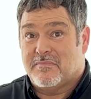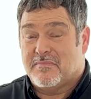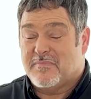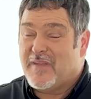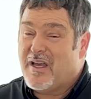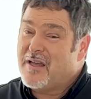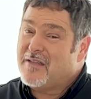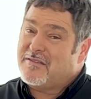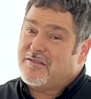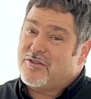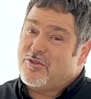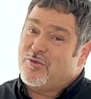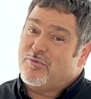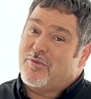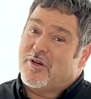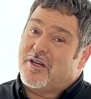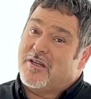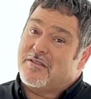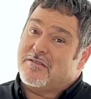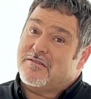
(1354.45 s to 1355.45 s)
Not too
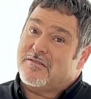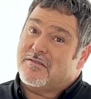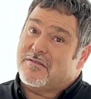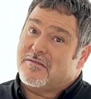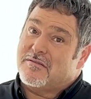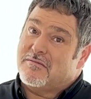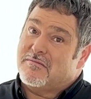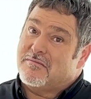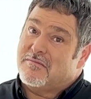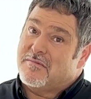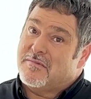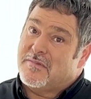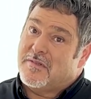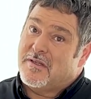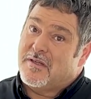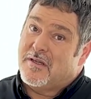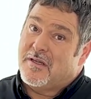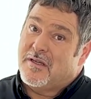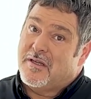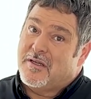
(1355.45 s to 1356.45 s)
much.
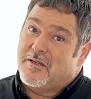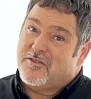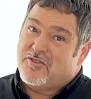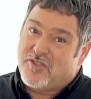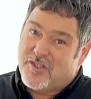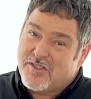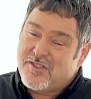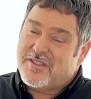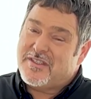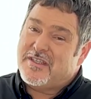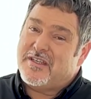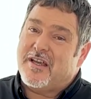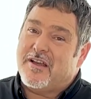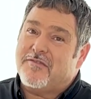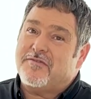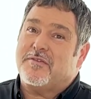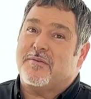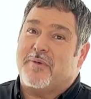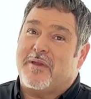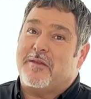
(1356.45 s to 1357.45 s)
Just
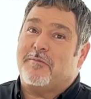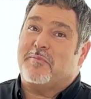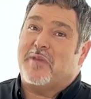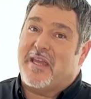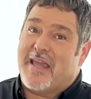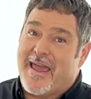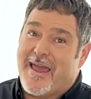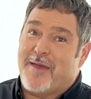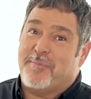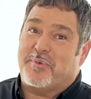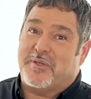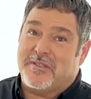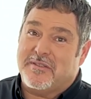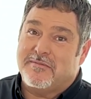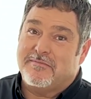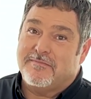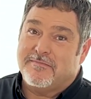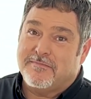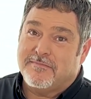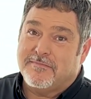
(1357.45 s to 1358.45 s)
enough to make me happy.
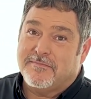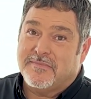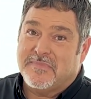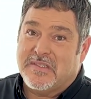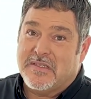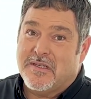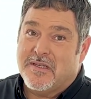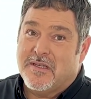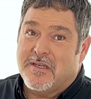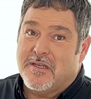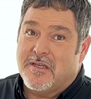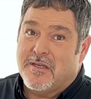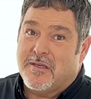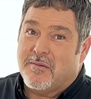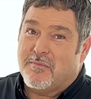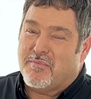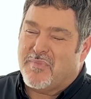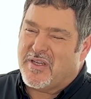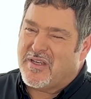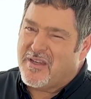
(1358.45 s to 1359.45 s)

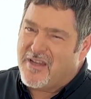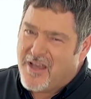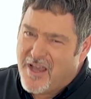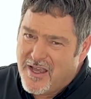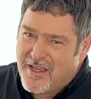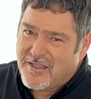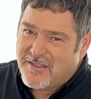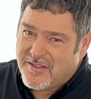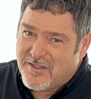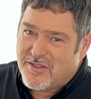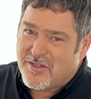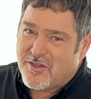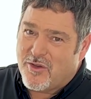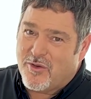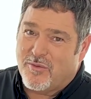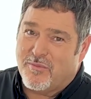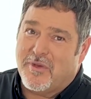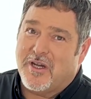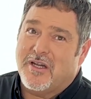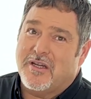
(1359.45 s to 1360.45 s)
But not
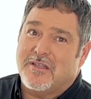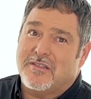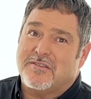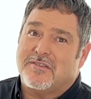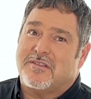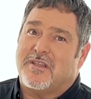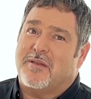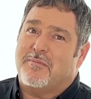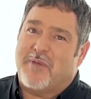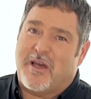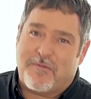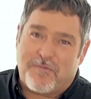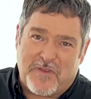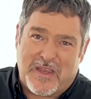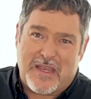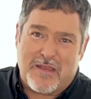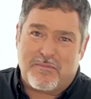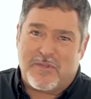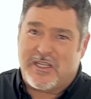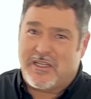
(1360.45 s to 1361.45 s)
so much that my
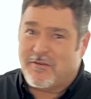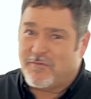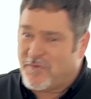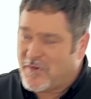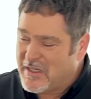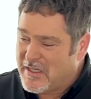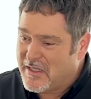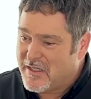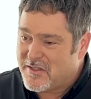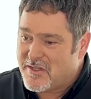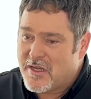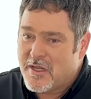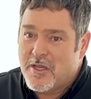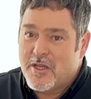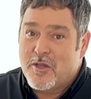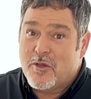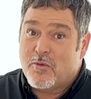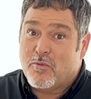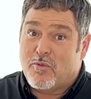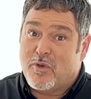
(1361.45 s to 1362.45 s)
family and friends
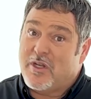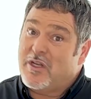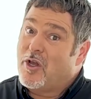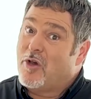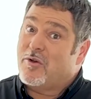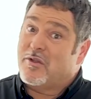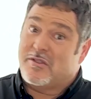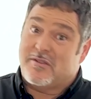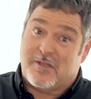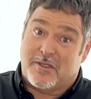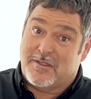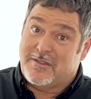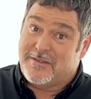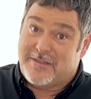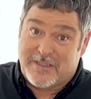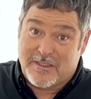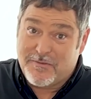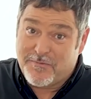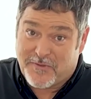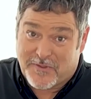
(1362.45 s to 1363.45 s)
would notice a
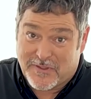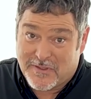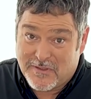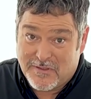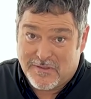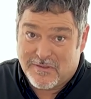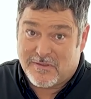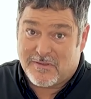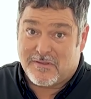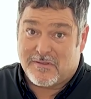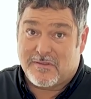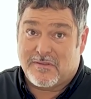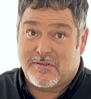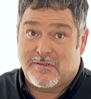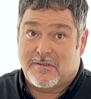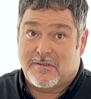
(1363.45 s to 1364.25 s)
difference.